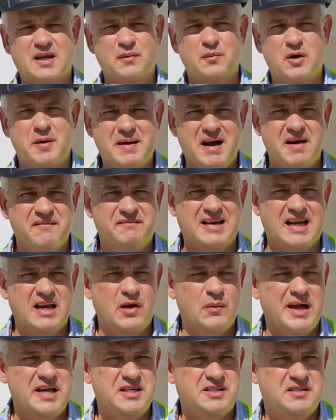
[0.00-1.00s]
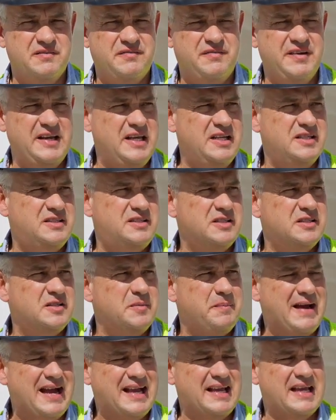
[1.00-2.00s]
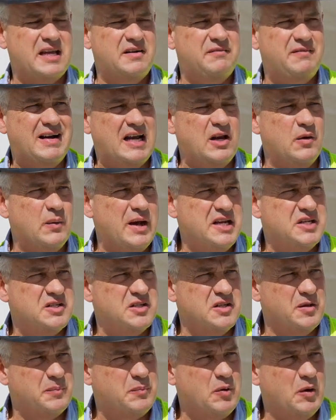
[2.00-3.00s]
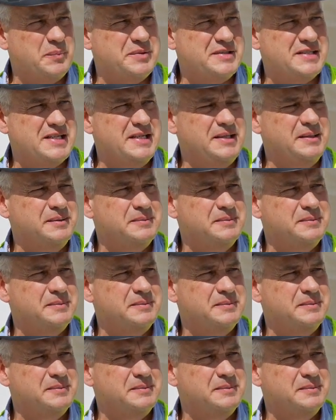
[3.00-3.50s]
And what about valuation fees? Does the bank get a valuation on the property?